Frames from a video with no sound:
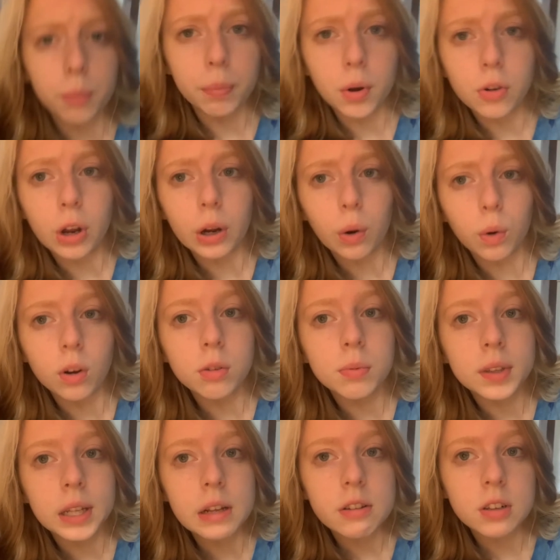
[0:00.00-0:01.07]
Bojack
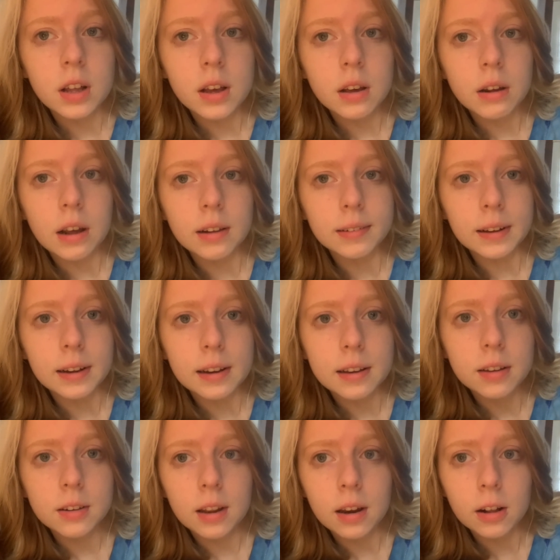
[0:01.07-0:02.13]
Horseman last night at like 10